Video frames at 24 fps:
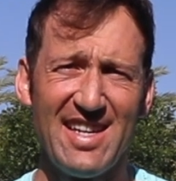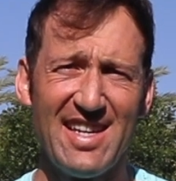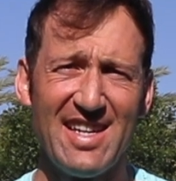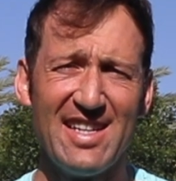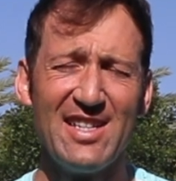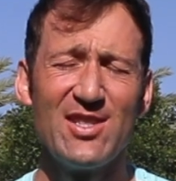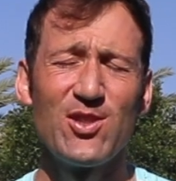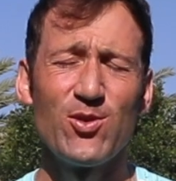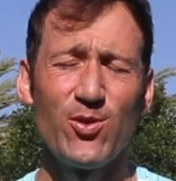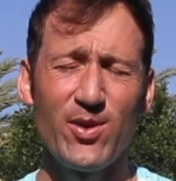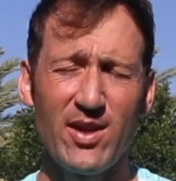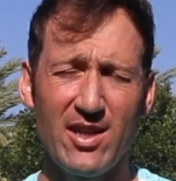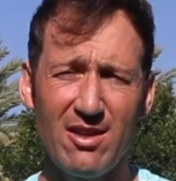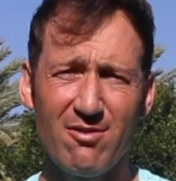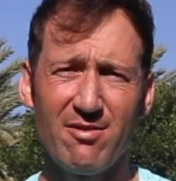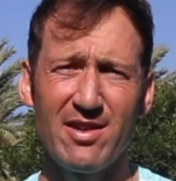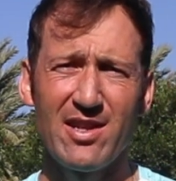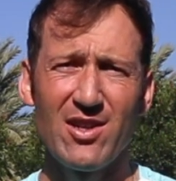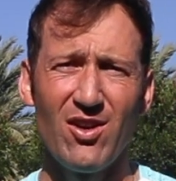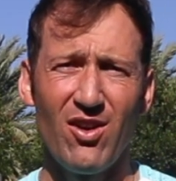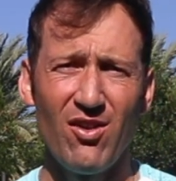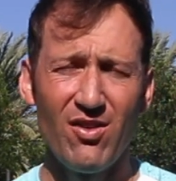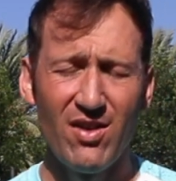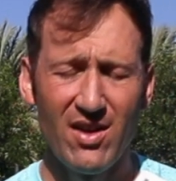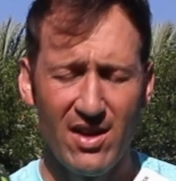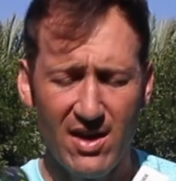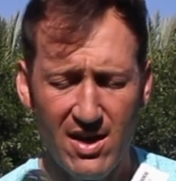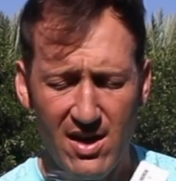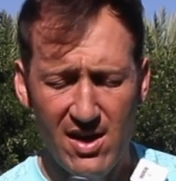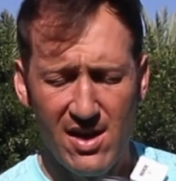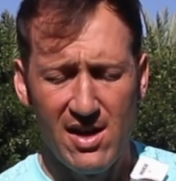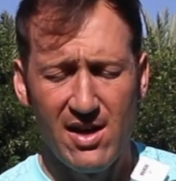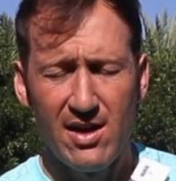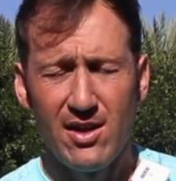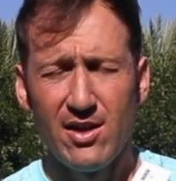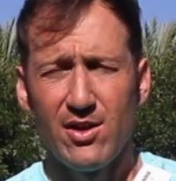So here we go.
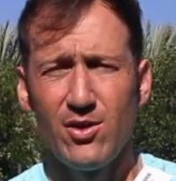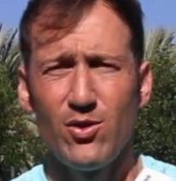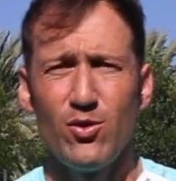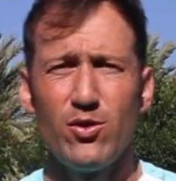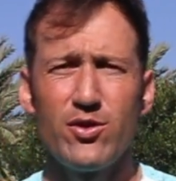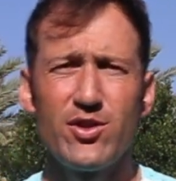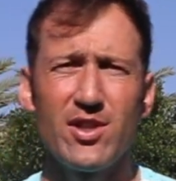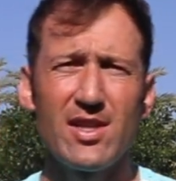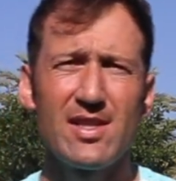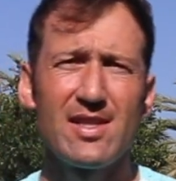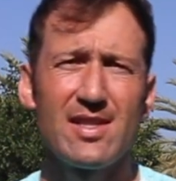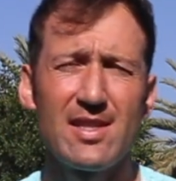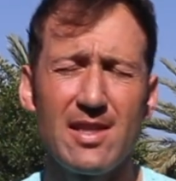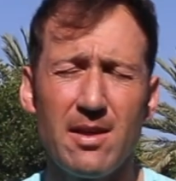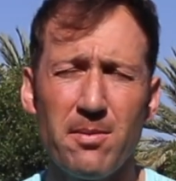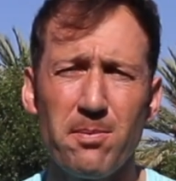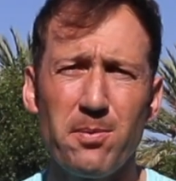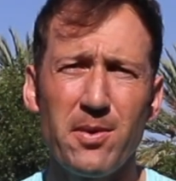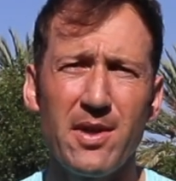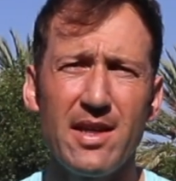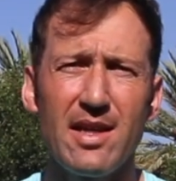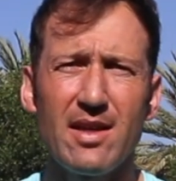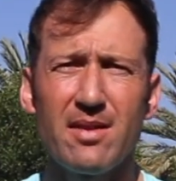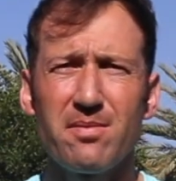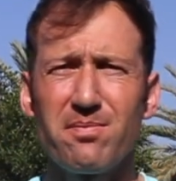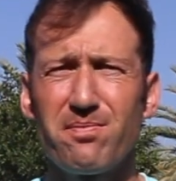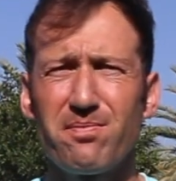You just simply